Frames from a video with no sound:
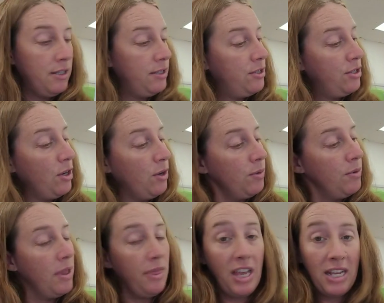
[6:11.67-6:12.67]
So
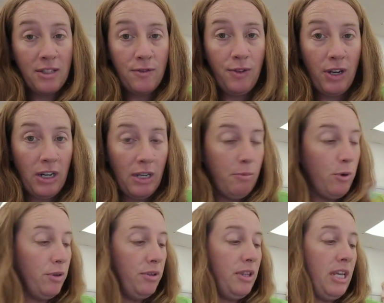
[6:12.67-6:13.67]
that's a very
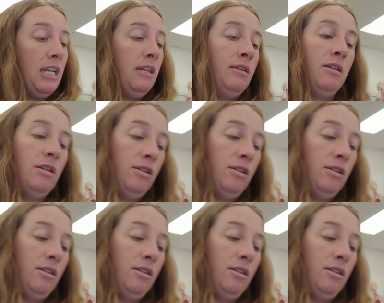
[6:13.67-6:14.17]
important thing.